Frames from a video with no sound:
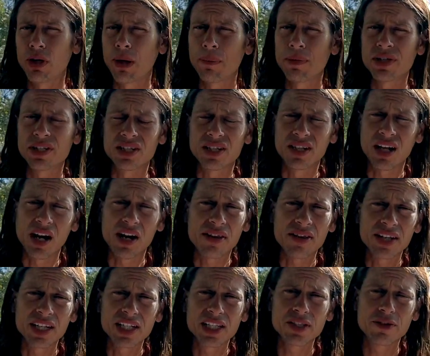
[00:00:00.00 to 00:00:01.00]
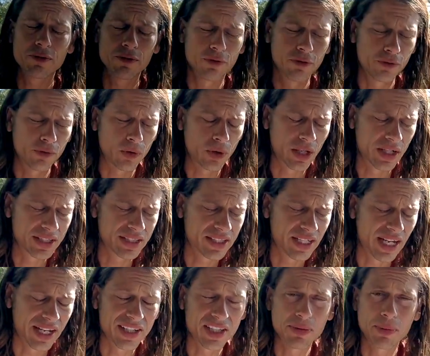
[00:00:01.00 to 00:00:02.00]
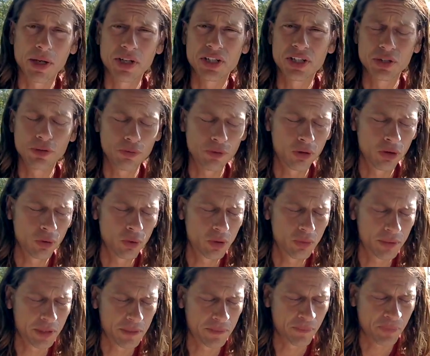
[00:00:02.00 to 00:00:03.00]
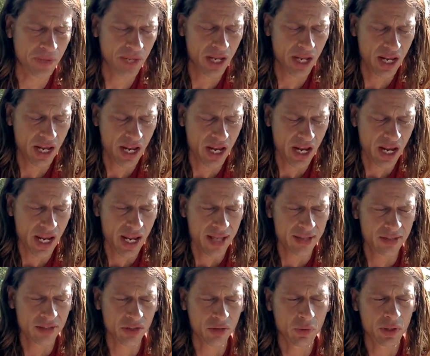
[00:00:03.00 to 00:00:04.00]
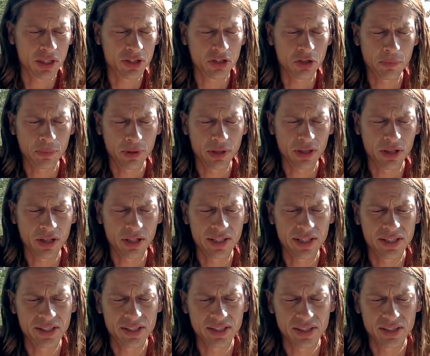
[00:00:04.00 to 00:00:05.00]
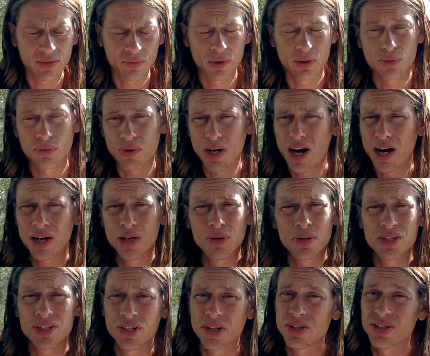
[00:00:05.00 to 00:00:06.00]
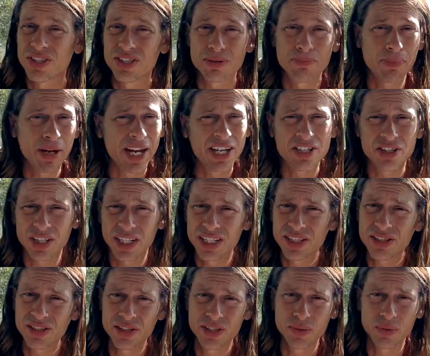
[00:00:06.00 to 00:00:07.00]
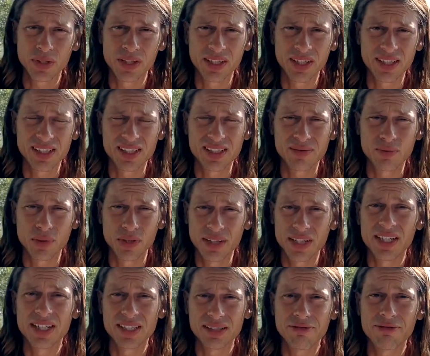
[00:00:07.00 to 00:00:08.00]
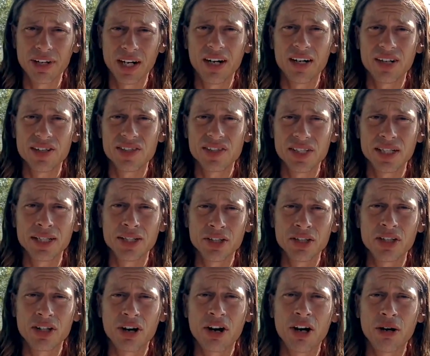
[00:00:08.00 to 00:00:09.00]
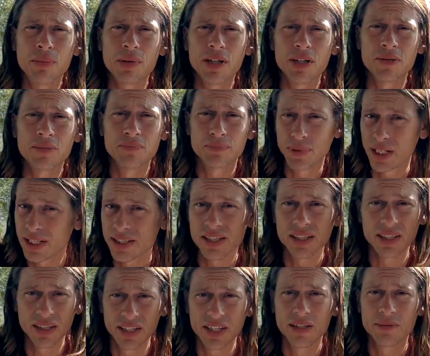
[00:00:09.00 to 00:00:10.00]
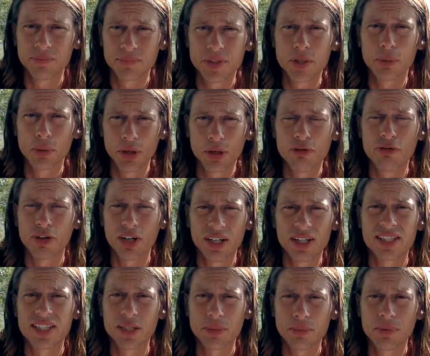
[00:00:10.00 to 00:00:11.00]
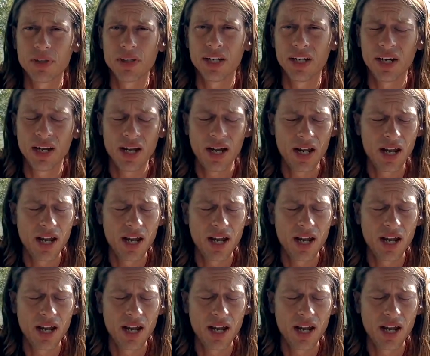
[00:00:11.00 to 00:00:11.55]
represents a lot of things for us, and especially for a woman. So when Jupiter is with Rahu, it shows there's major issues with these affairs in your karma, basically. To put it very simply,